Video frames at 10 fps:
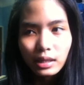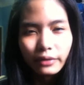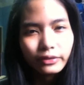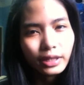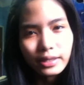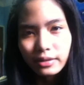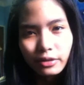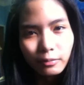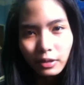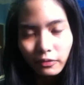after I
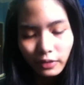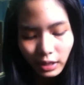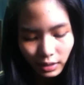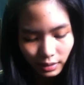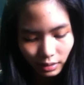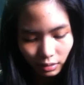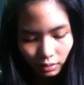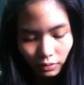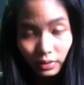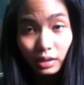scrub my face
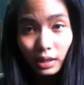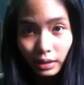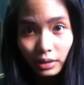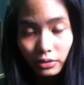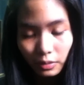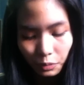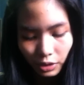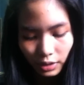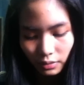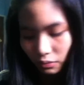using the Artistry
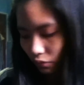products